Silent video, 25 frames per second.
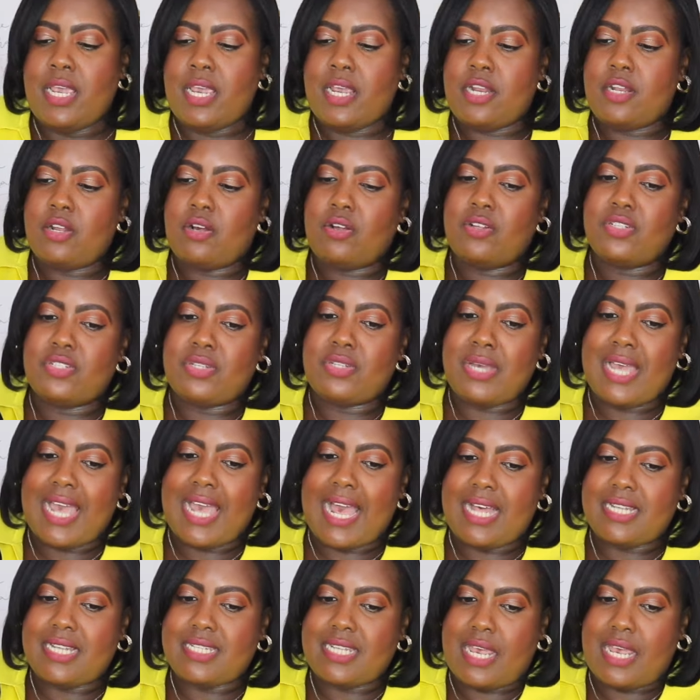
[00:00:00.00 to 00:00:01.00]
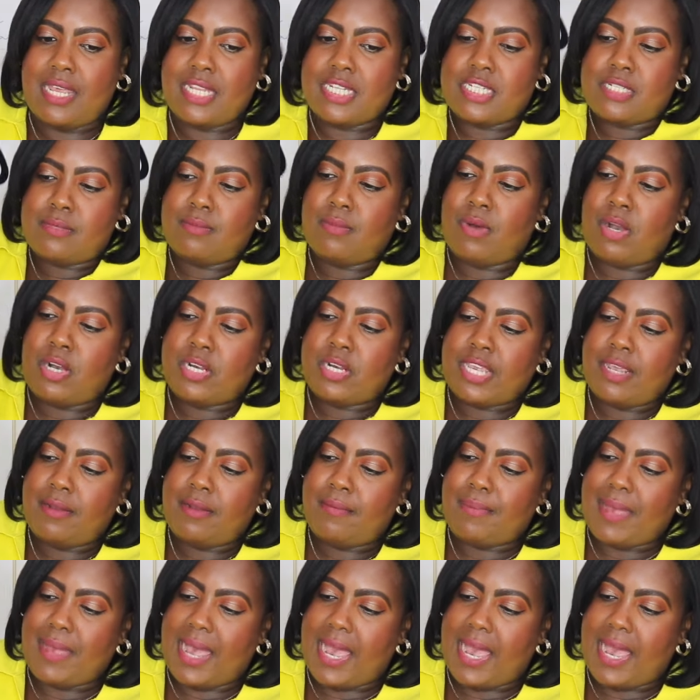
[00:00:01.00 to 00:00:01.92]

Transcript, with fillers: It also has a smocking